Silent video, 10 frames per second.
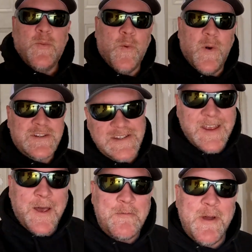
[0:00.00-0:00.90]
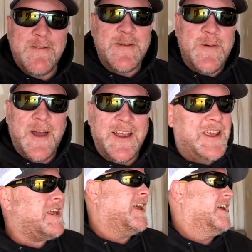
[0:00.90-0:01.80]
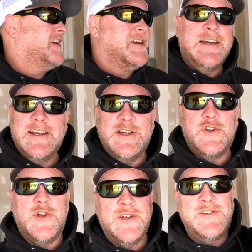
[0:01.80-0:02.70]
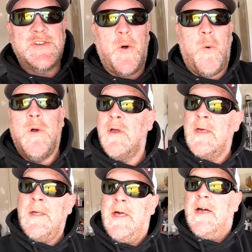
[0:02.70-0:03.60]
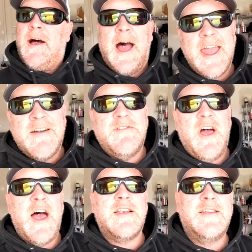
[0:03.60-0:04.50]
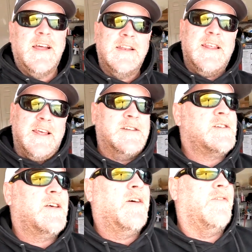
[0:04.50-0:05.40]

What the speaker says: What's up, everybody? So, I have not done this